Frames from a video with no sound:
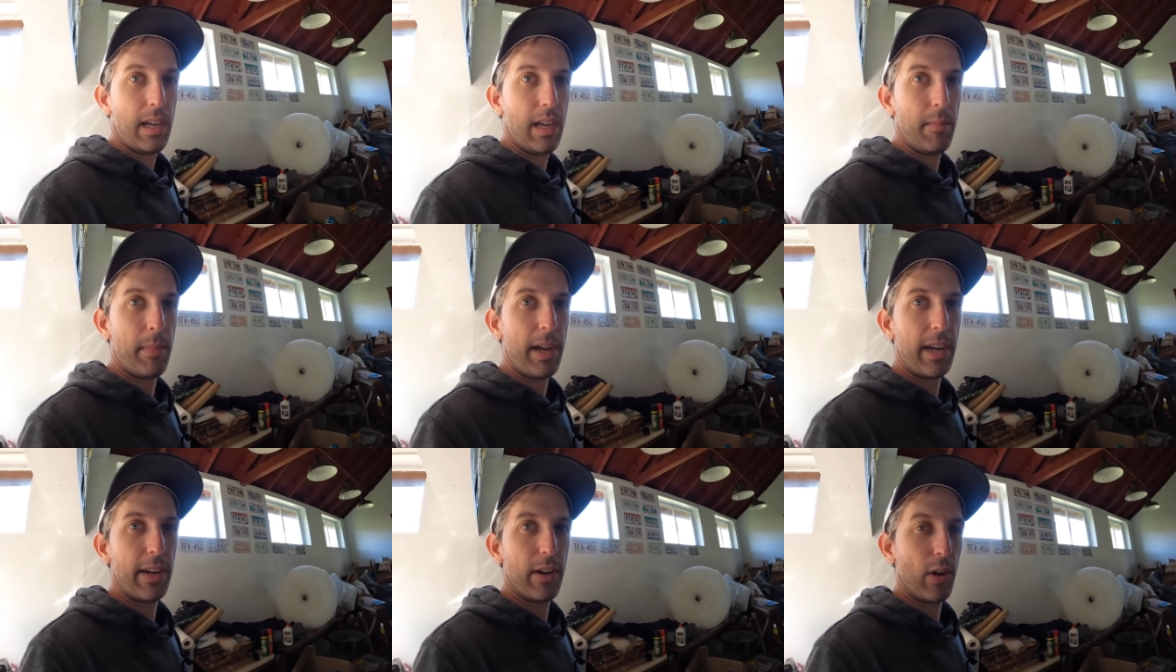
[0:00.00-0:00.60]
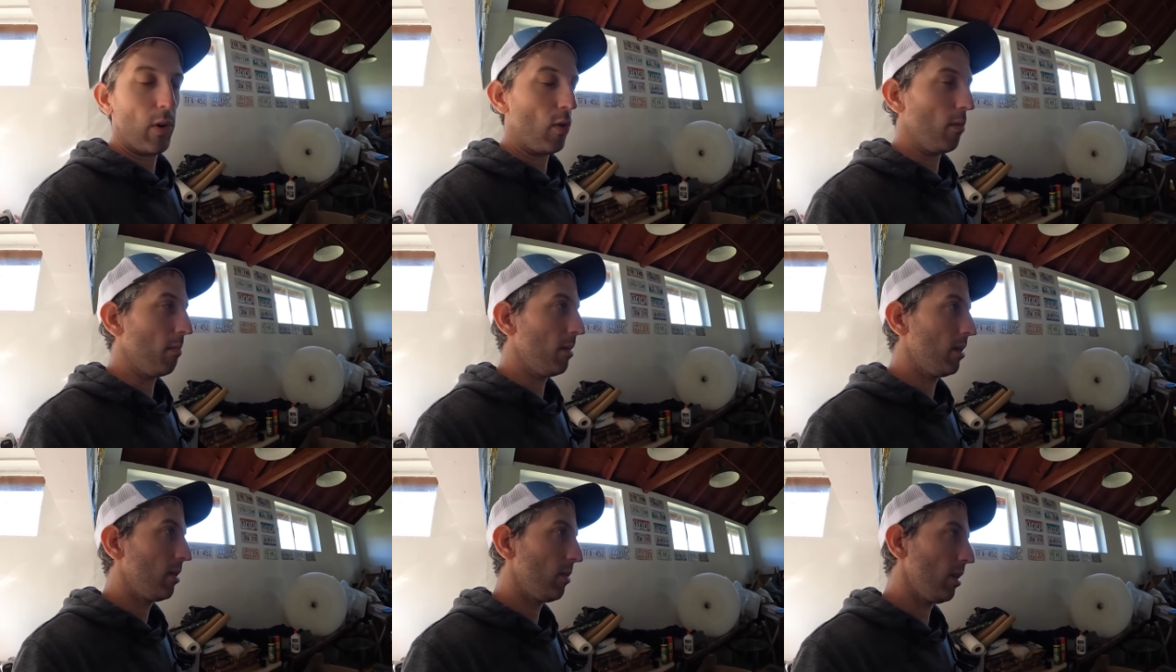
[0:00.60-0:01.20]
I made it
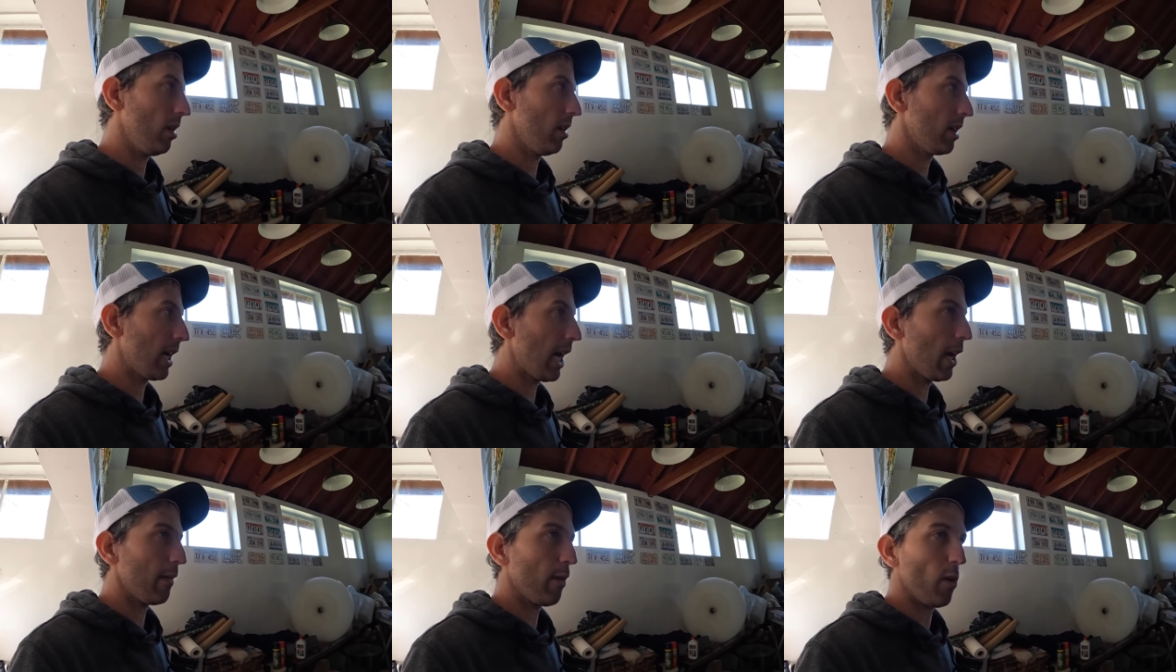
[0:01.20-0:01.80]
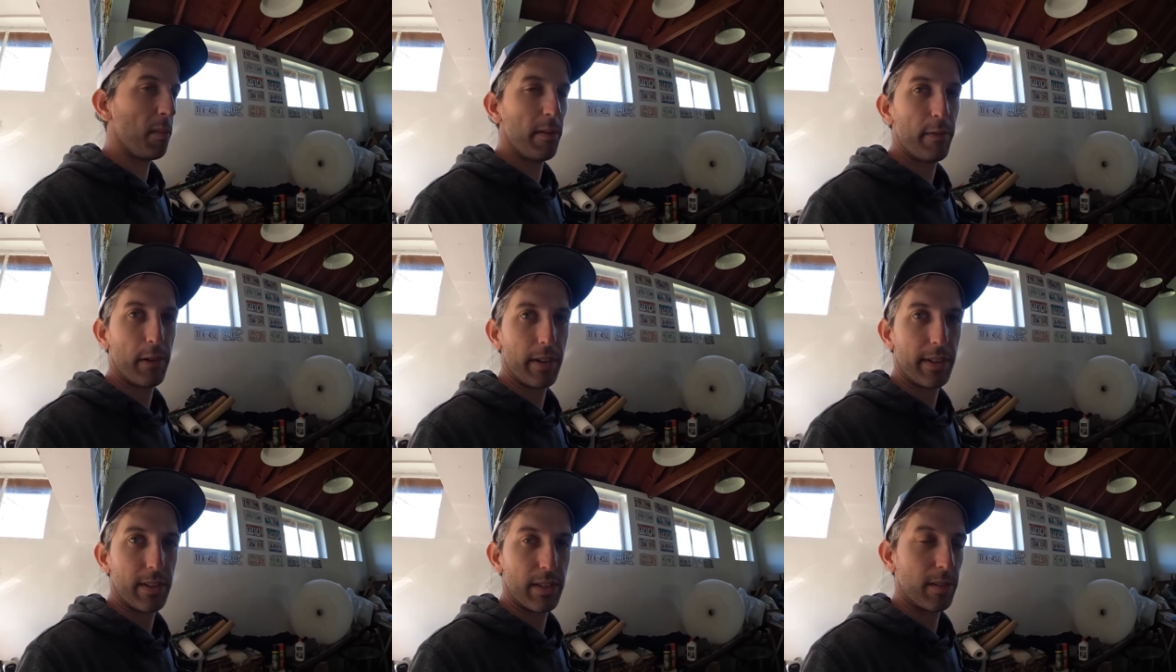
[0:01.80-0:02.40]
home. Well, kind of home. I feel
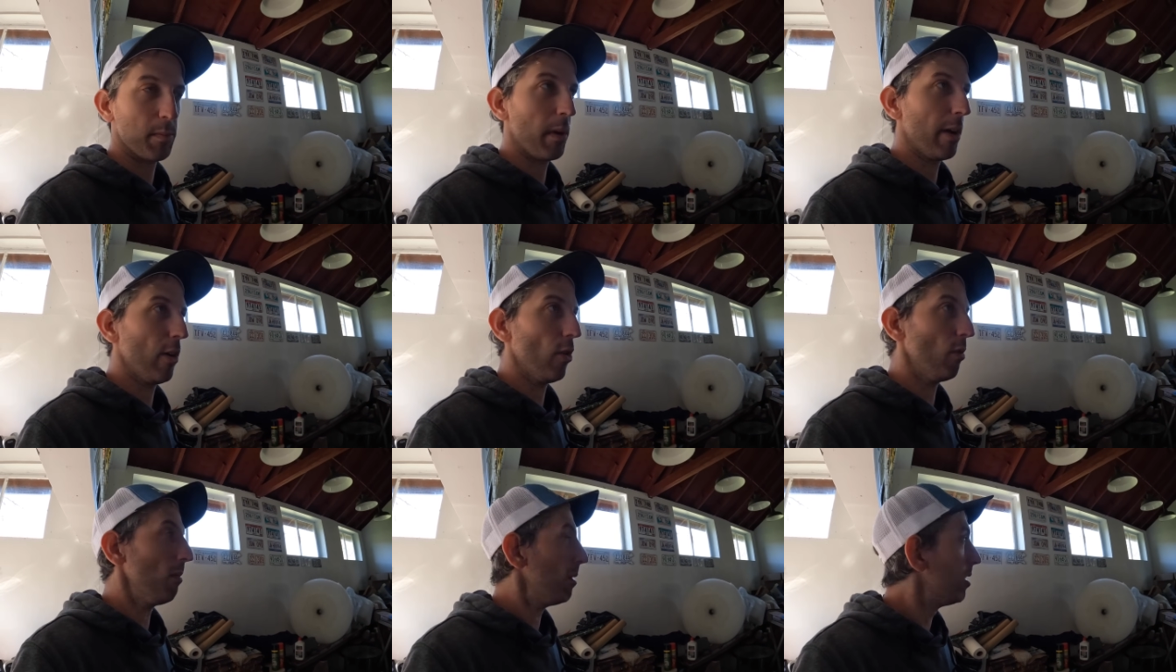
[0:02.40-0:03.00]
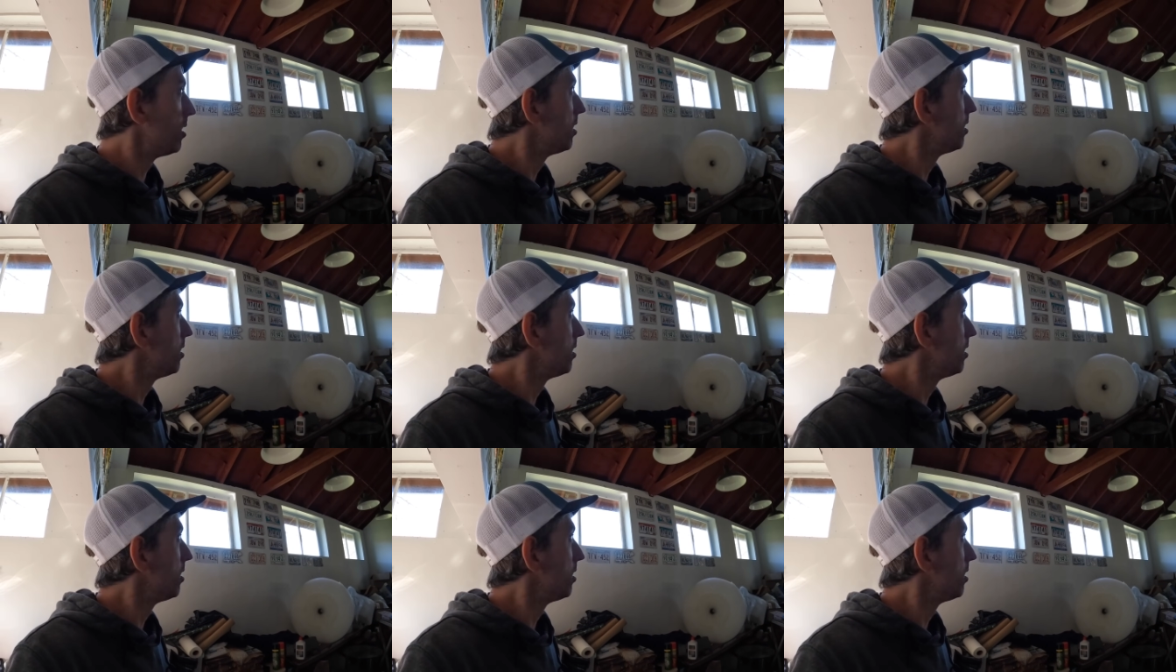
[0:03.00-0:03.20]
like this is my home.